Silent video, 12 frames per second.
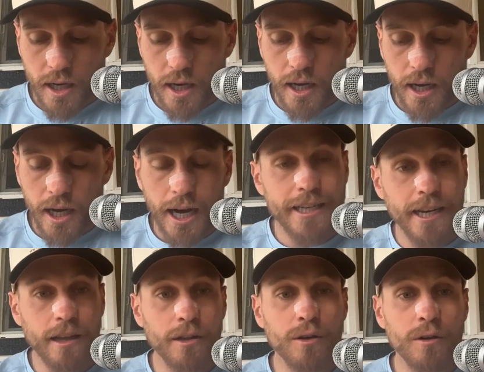I did a
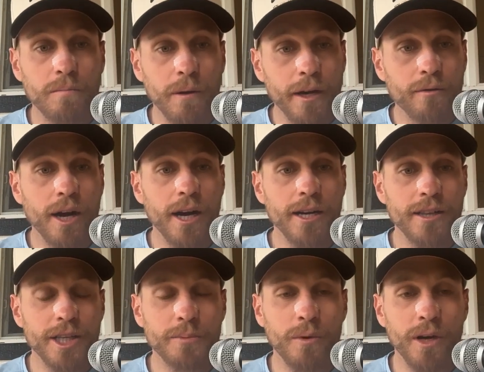little bike ride
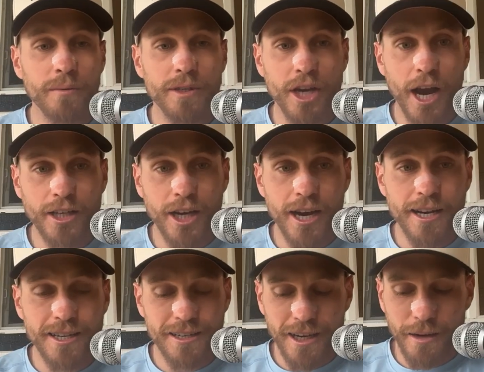this morning with
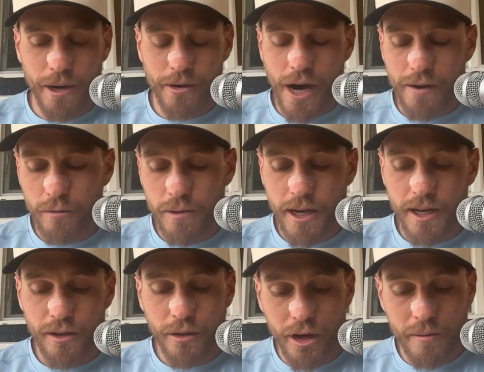Jack on my gravel bike,
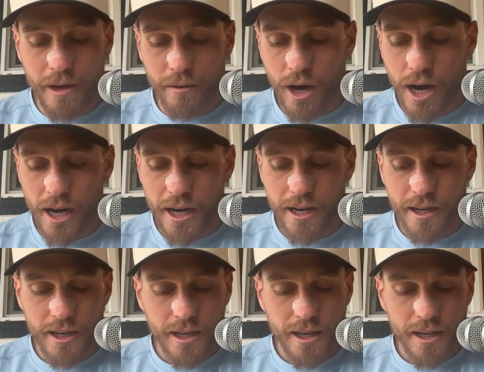30-minute ride,